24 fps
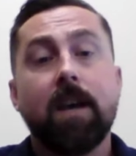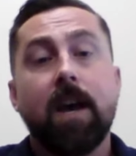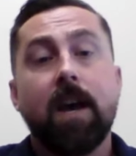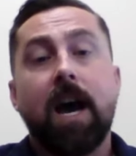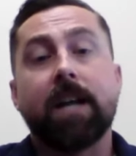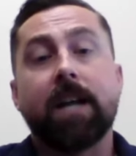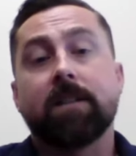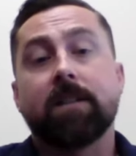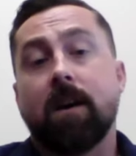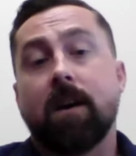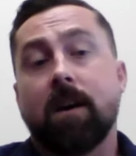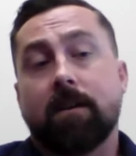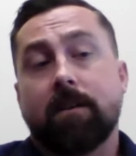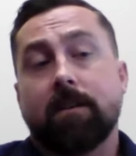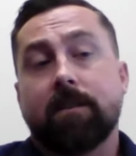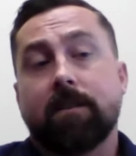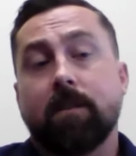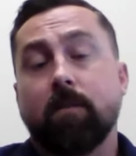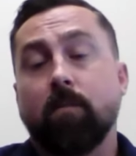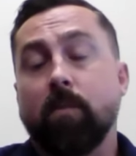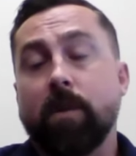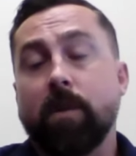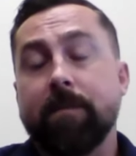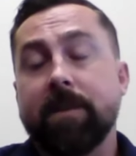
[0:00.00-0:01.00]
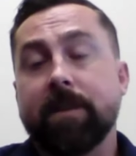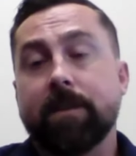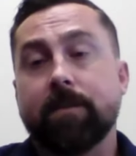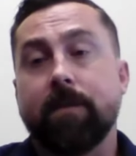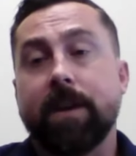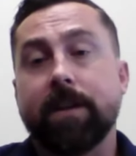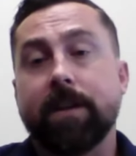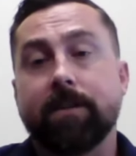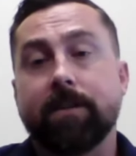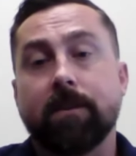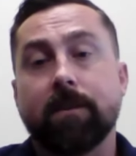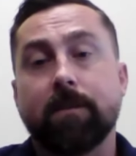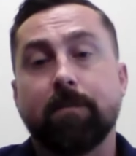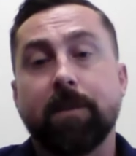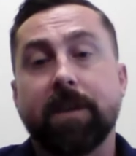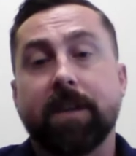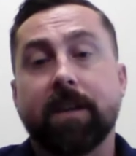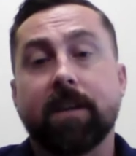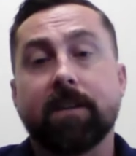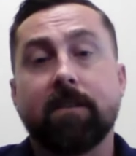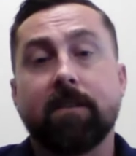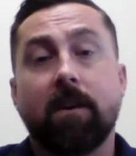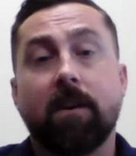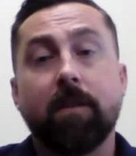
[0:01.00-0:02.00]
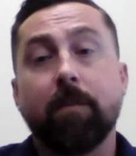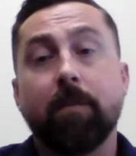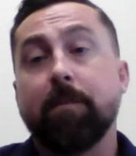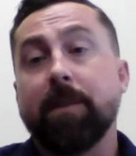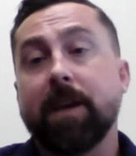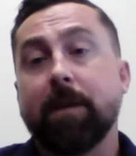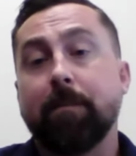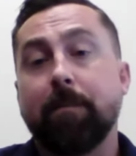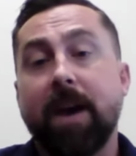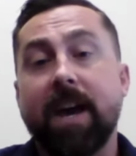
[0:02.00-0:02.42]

I talked to some women's racers because all the big